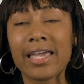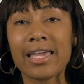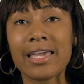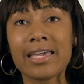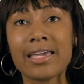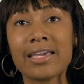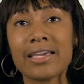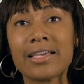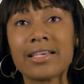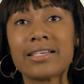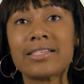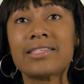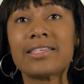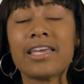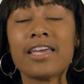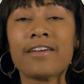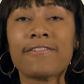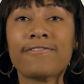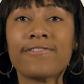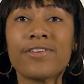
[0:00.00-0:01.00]
is
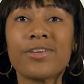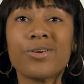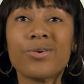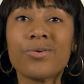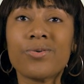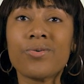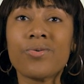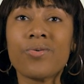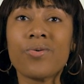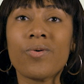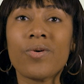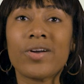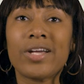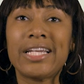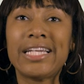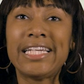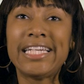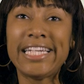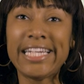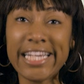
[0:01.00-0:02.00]
if you
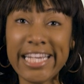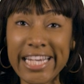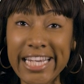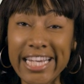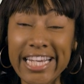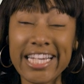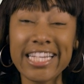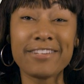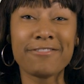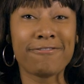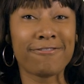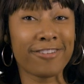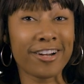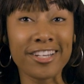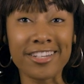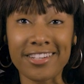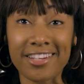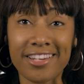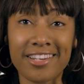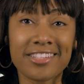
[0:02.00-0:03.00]
need
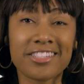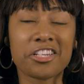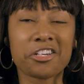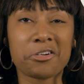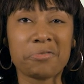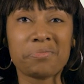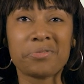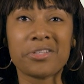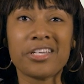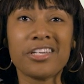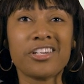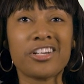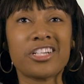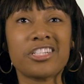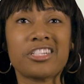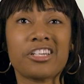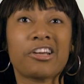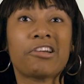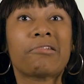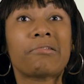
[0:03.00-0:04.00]
funding to complete your
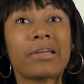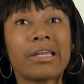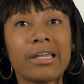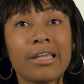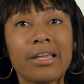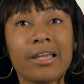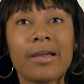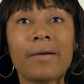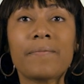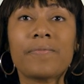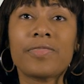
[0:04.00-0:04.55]
degree,